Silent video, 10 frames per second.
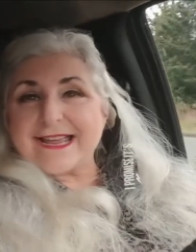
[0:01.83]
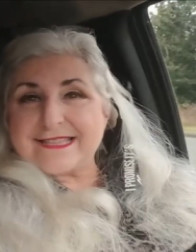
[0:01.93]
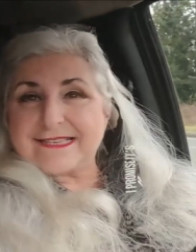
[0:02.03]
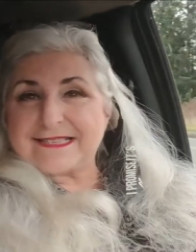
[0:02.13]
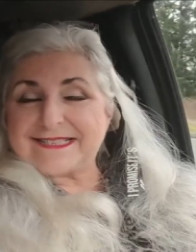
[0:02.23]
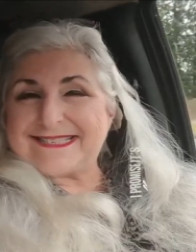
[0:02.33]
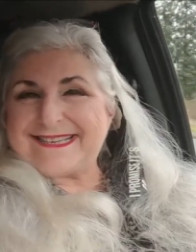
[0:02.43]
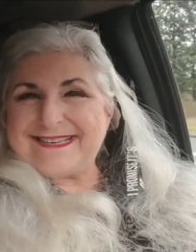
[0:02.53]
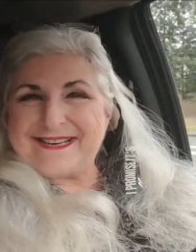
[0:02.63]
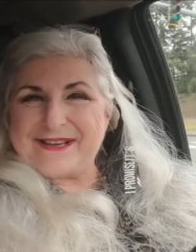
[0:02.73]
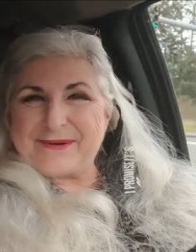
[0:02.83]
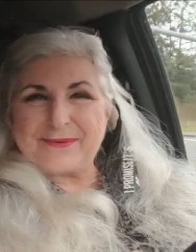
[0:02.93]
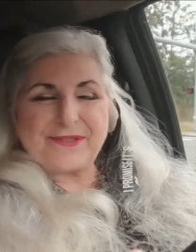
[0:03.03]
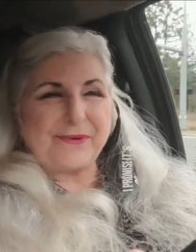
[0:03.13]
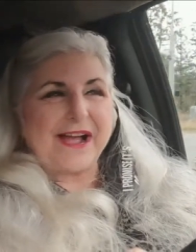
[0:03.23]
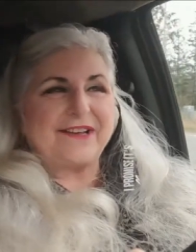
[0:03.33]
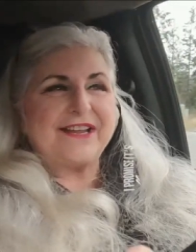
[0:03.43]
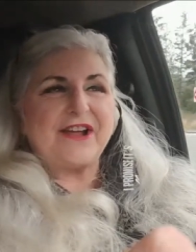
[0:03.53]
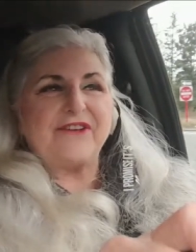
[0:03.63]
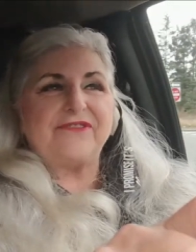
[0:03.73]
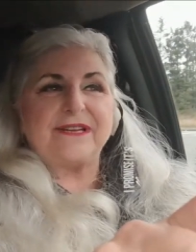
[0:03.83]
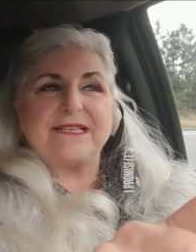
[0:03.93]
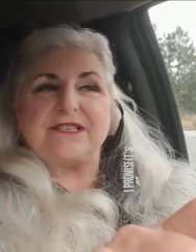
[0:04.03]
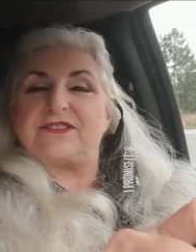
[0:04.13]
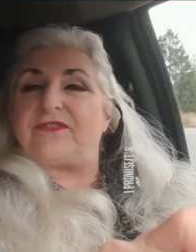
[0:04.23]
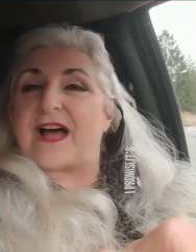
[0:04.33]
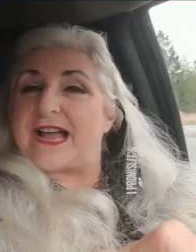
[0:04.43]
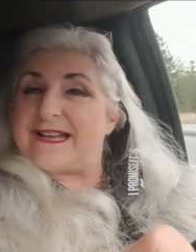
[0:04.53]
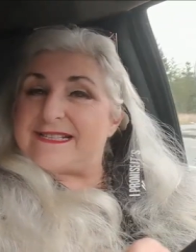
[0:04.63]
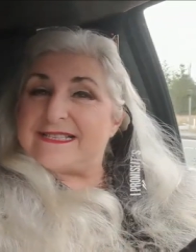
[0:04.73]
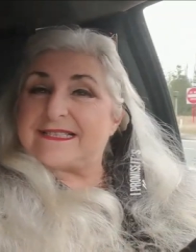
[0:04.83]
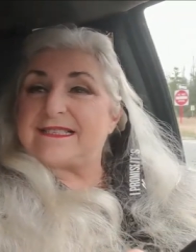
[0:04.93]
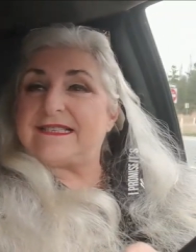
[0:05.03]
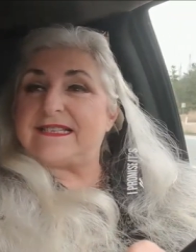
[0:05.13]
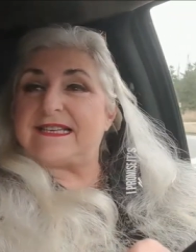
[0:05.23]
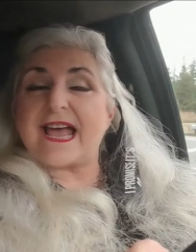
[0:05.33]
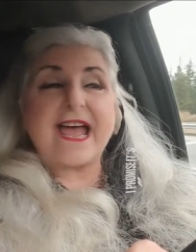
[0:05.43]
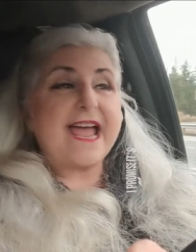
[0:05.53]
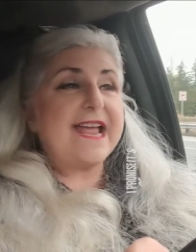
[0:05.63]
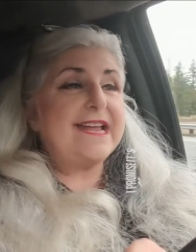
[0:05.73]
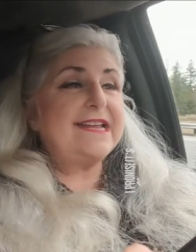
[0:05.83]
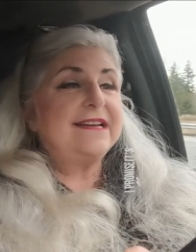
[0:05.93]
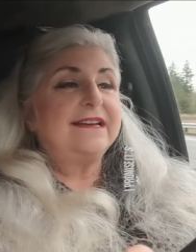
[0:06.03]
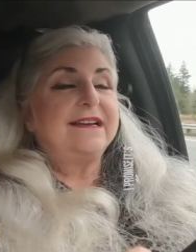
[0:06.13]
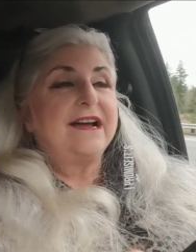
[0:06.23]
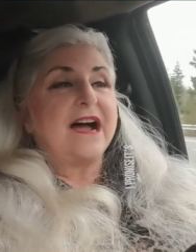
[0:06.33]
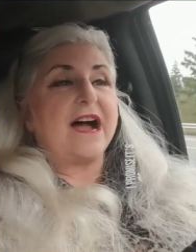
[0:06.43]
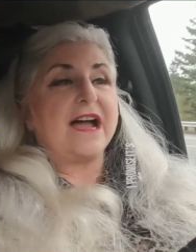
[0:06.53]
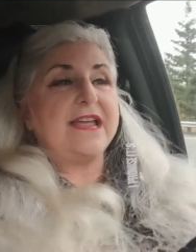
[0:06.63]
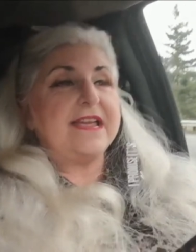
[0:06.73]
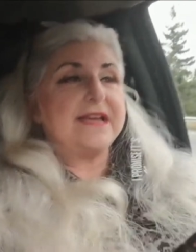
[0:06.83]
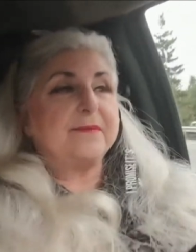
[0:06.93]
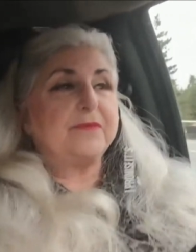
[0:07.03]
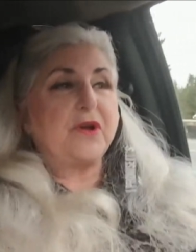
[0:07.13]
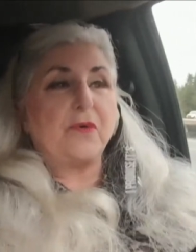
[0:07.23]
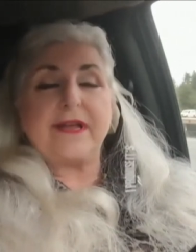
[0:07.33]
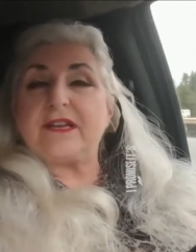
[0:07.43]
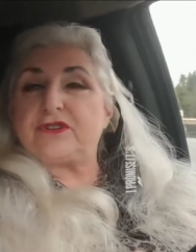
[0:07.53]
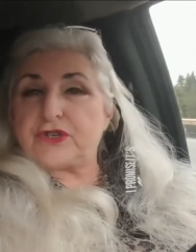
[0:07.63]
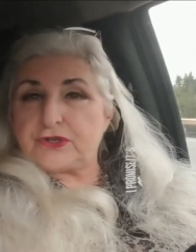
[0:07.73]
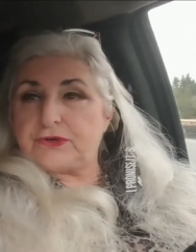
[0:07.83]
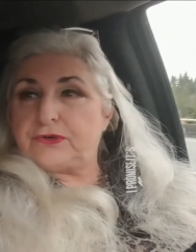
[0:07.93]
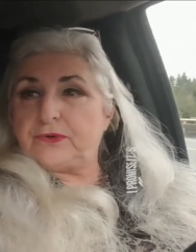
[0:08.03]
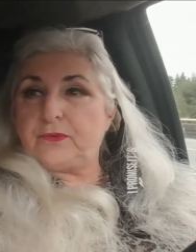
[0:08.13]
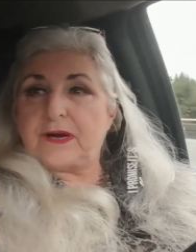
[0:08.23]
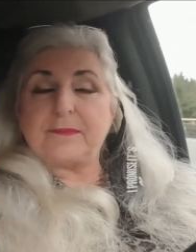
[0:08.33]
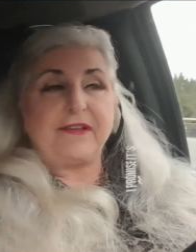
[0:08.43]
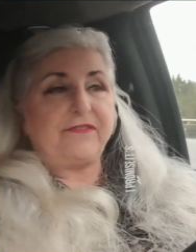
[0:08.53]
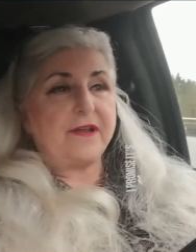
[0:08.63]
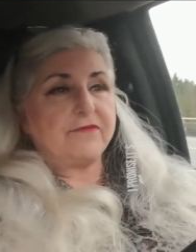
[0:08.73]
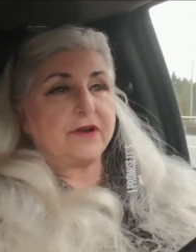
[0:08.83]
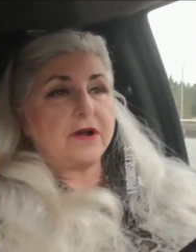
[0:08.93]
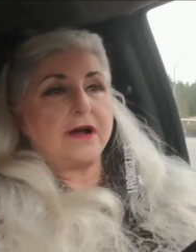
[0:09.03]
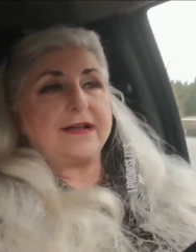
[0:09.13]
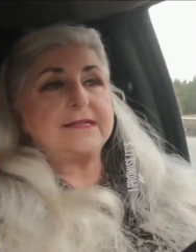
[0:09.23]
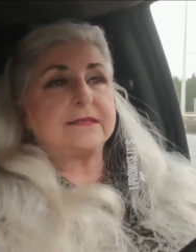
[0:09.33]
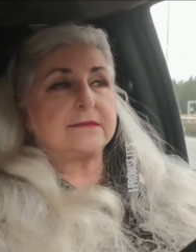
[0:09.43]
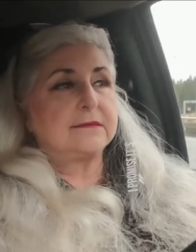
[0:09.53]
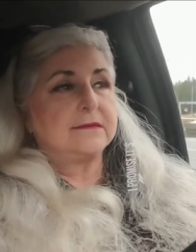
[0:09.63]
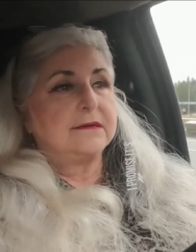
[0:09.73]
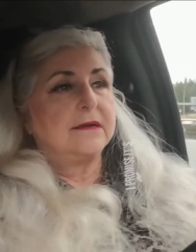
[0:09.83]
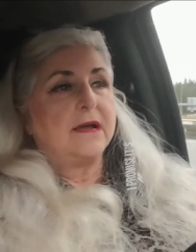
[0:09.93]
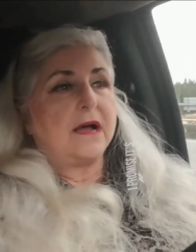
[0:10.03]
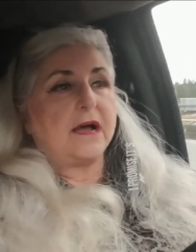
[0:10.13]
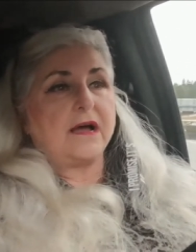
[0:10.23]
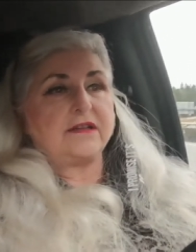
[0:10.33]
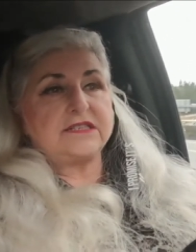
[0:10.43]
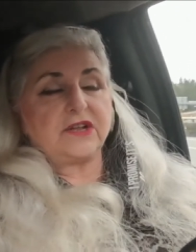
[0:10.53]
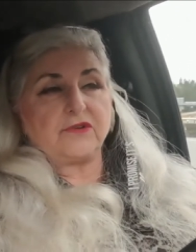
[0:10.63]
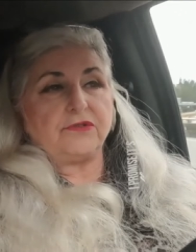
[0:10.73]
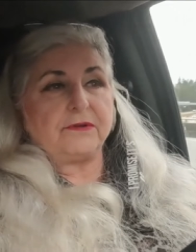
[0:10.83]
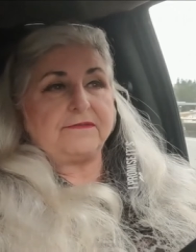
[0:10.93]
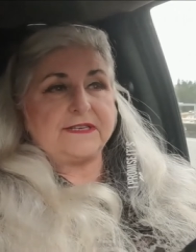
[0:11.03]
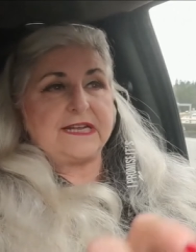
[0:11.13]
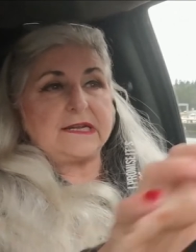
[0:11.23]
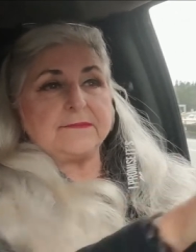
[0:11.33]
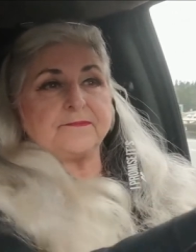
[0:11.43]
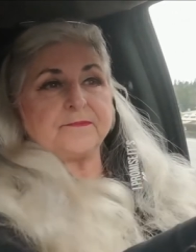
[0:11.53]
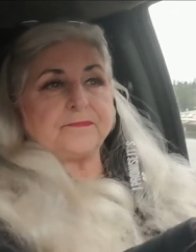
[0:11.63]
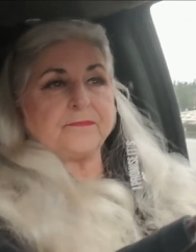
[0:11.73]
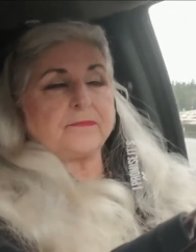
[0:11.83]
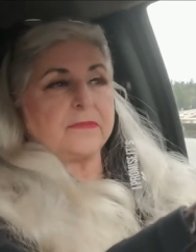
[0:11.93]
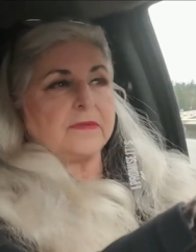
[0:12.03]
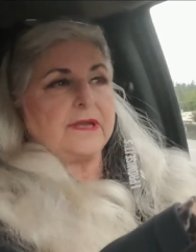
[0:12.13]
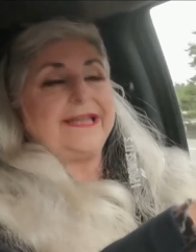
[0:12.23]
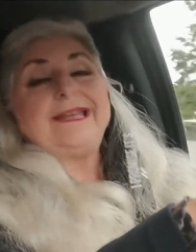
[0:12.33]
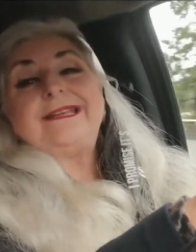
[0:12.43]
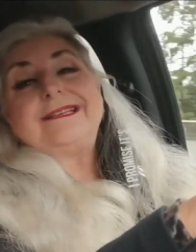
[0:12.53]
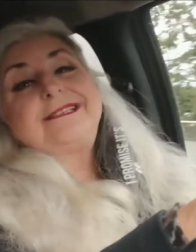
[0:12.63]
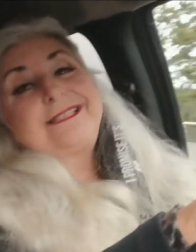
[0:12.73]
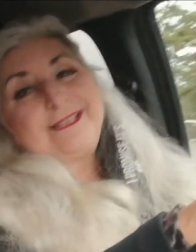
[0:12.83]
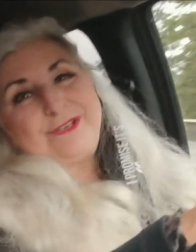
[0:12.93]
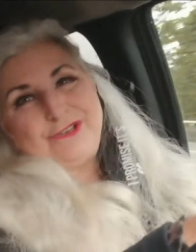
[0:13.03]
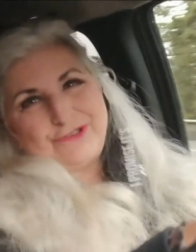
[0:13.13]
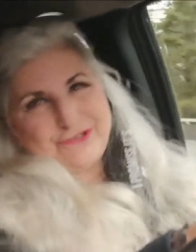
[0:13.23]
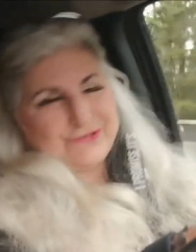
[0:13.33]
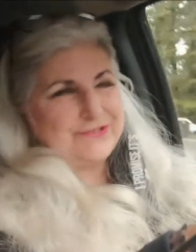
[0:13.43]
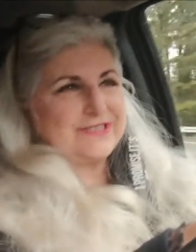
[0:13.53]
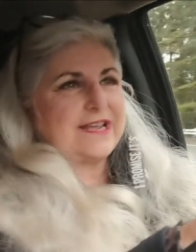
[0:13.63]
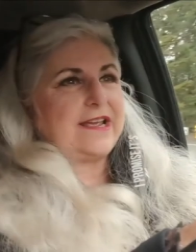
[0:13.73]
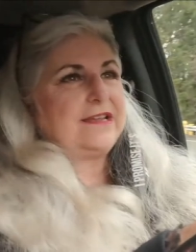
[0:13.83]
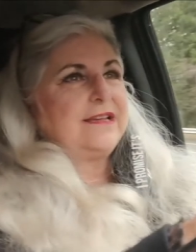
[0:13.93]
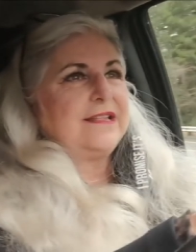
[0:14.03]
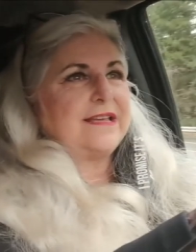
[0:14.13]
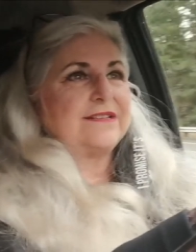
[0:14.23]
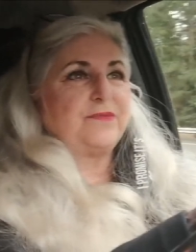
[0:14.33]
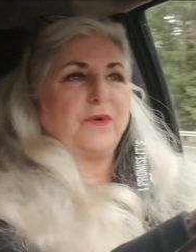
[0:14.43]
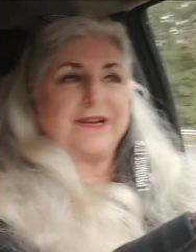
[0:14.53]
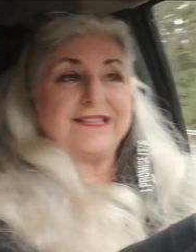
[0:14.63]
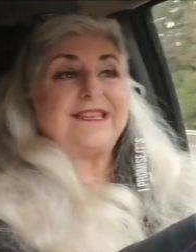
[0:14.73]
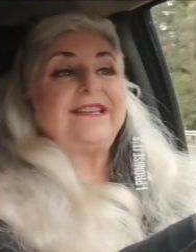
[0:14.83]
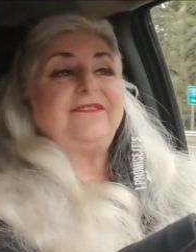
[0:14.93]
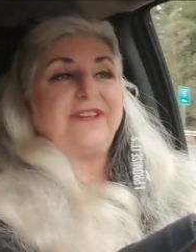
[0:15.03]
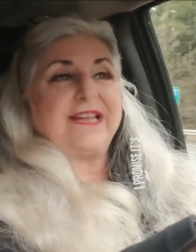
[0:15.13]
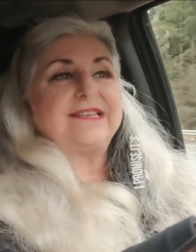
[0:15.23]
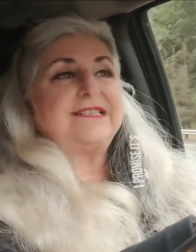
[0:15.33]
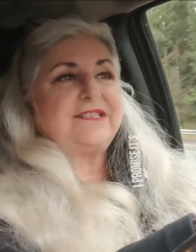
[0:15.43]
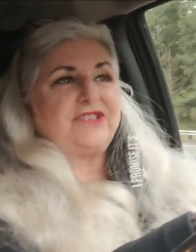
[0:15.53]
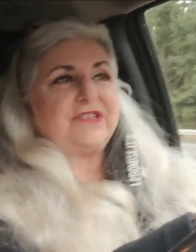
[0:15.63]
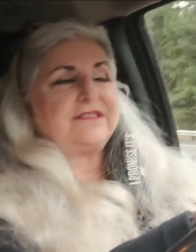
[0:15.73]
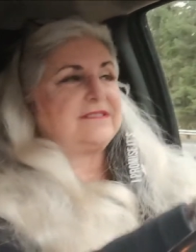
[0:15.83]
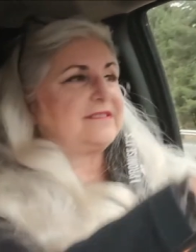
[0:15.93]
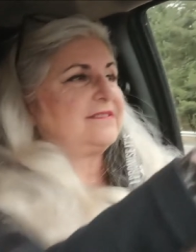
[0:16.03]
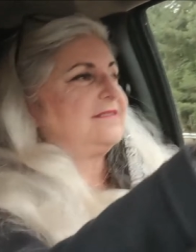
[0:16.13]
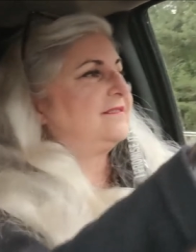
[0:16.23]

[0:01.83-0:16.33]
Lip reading: this is Tina with Wild Hair Vintage Finds. Today, I am going to one of my favorite haunts to go thrifting. It is Senior Tuesday. That's one of the advantages